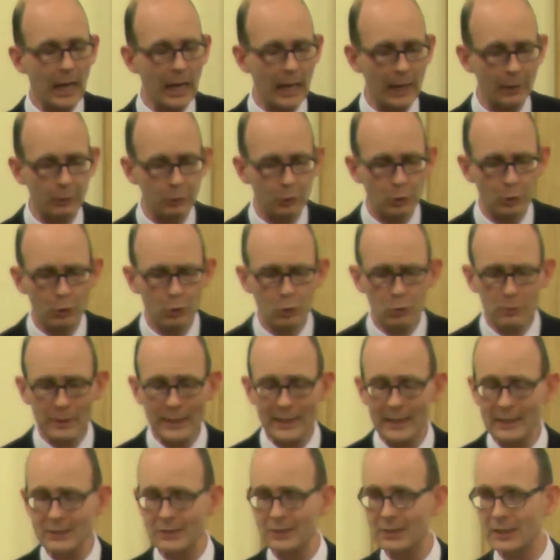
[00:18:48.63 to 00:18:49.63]
And who
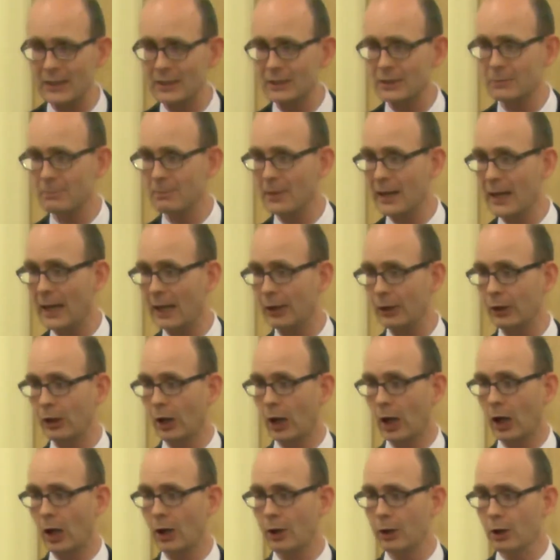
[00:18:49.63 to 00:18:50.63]
is this man
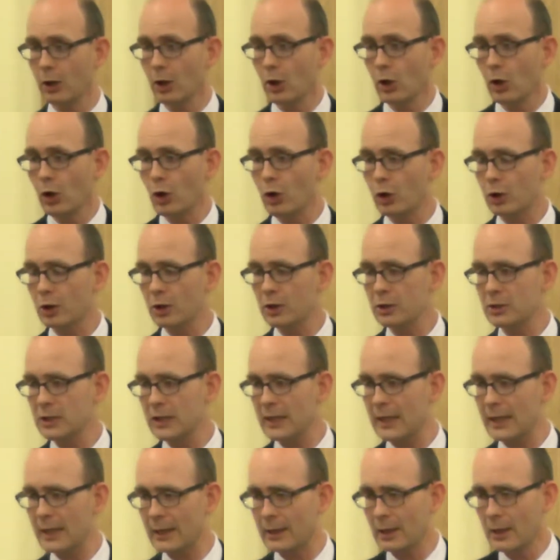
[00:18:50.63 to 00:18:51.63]
now who can
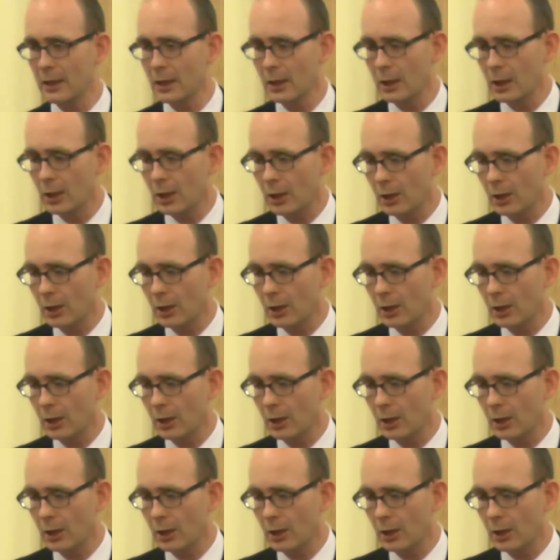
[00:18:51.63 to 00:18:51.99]
take